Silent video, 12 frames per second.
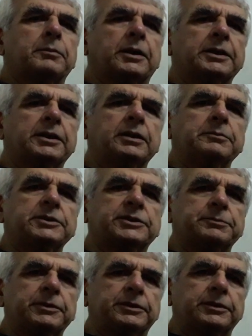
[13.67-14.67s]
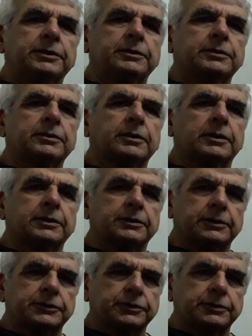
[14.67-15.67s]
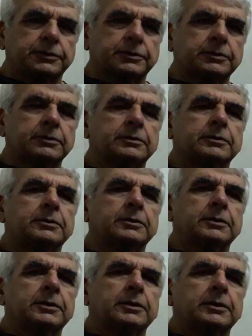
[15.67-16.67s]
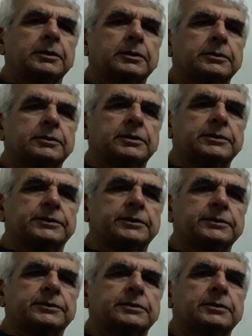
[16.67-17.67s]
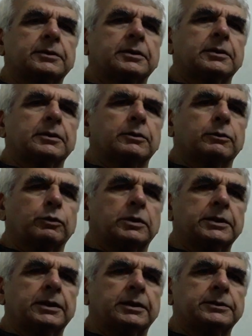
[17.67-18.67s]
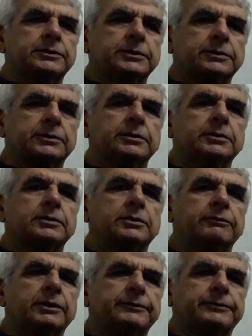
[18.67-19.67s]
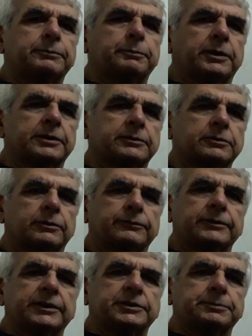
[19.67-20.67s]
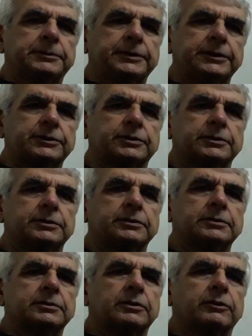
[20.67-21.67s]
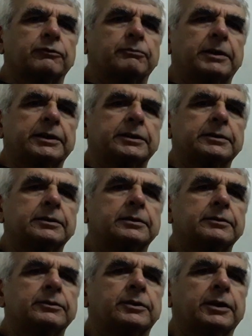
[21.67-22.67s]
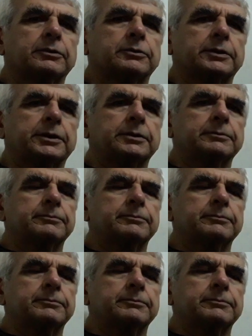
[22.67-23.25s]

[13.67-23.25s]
My name is Metin Arıdaşır. This is 112th part of explanation of my theory.